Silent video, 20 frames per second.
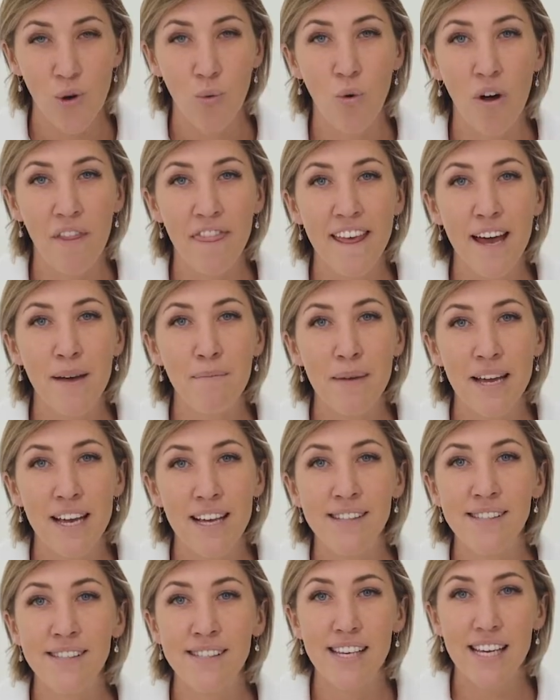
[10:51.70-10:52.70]
What that
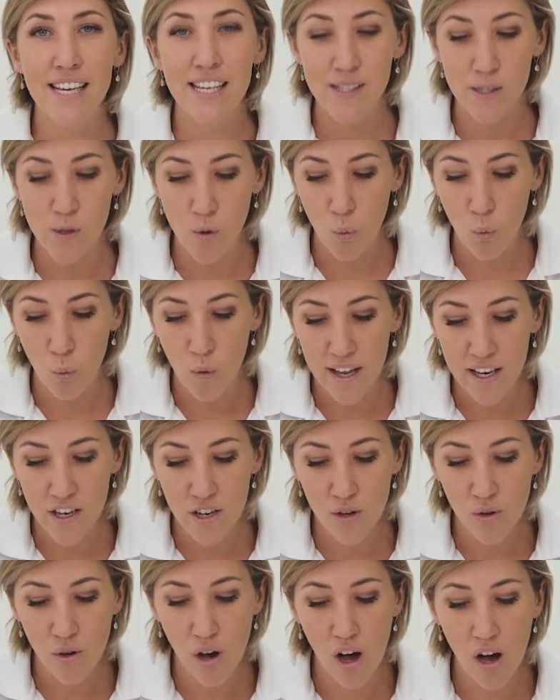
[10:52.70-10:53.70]
means is when
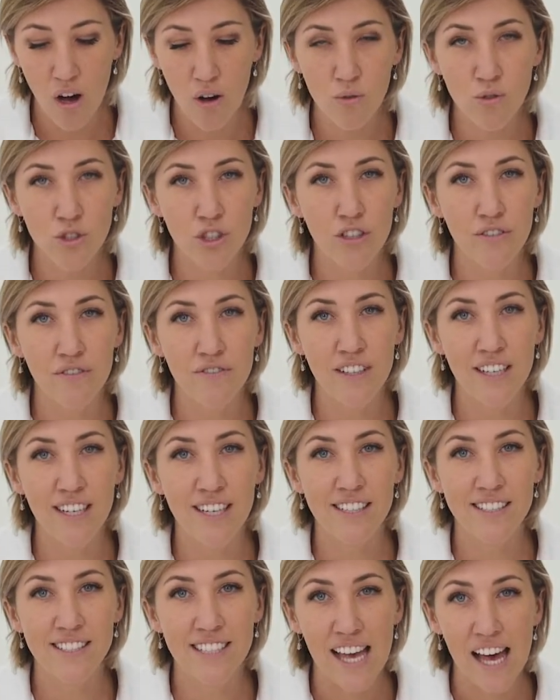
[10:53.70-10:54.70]
you hold your
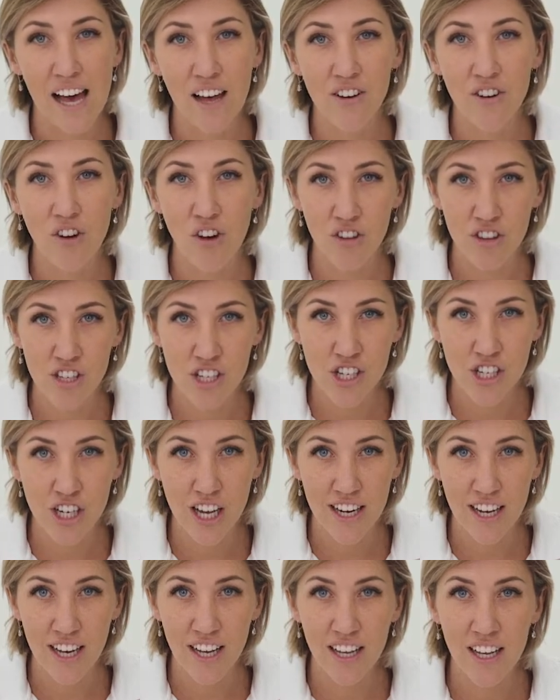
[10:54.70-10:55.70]
finger down on the
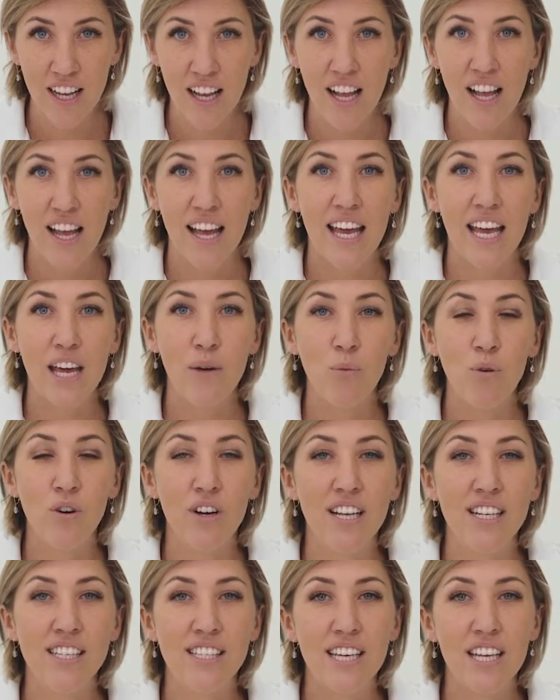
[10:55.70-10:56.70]
shutter, it will
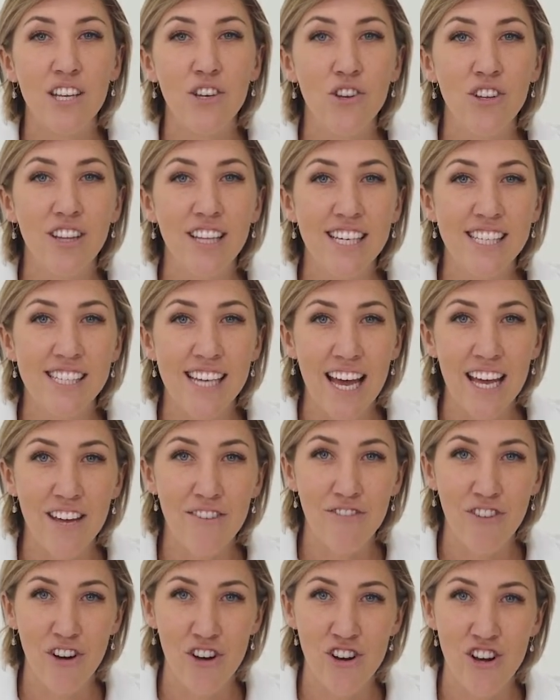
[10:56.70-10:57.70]
continually take
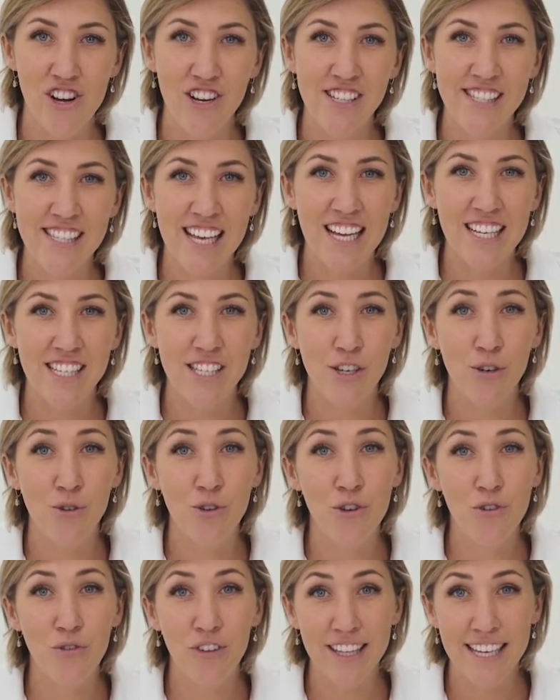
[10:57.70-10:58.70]
photos until
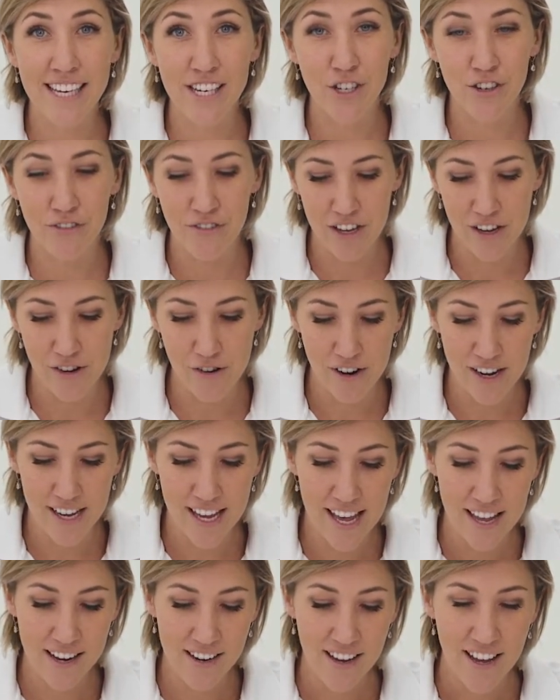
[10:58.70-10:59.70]
you release your finger
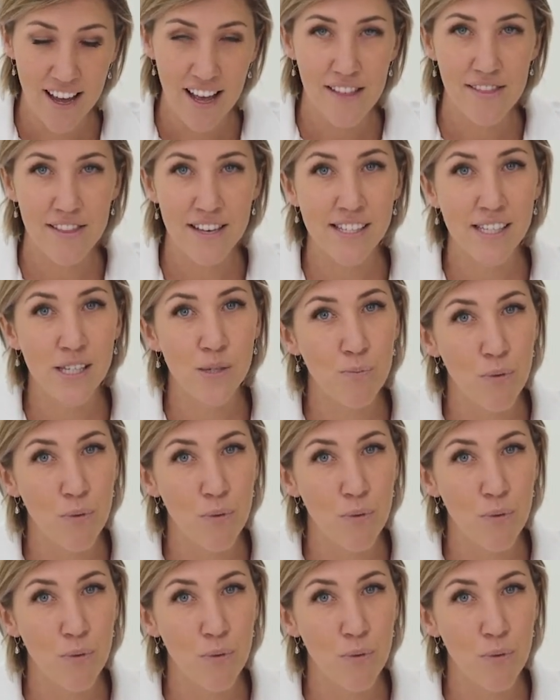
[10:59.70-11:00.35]
again. This is